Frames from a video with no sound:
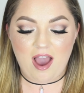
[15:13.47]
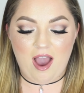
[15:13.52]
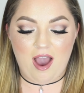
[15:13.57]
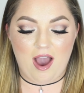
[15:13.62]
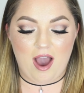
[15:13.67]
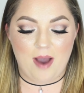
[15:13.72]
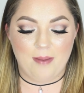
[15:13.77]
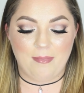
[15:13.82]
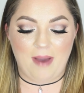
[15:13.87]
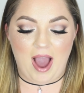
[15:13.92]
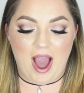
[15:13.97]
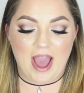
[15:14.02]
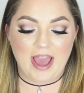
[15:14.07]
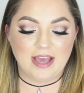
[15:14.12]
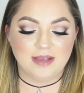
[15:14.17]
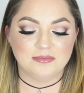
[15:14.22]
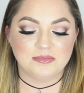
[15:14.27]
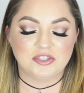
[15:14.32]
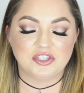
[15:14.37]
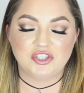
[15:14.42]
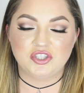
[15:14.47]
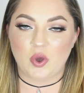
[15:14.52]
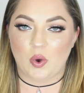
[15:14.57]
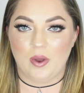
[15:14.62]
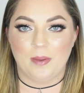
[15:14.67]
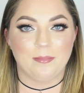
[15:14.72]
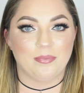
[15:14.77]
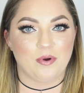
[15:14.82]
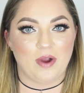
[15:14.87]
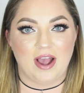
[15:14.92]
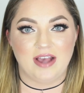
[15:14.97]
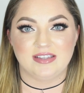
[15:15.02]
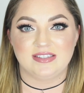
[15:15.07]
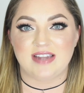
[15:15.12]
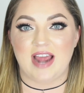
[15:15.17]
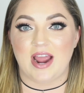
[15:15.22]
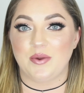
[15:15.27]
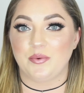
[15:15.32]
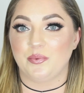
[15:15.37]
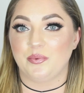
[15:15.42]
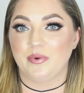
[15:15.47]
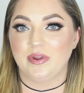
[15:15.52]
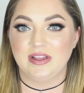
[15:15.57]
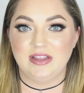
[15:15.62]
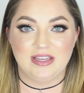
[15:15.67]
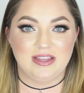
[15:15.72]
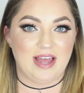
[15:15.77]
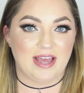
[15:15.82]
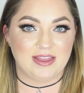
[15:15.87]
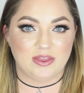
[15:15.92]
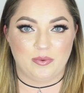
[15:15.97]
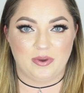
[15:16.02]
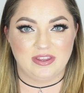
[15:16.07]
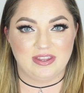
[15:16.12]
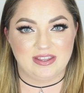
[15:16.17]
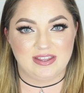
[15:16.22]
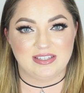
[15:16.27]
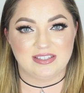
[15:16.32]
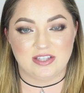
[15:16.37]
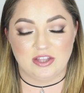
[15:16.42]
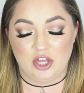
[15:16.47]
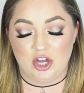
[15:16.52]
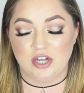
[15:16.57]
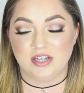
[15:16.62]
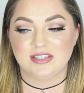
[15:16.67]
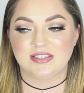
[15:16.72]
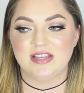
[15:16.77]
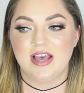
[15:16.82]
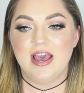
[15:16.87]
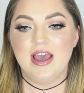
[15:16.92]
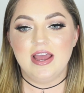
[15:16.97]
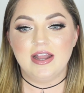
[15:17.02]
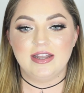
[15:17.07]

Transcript: Um, I am so impressed. I really like the way that this looks.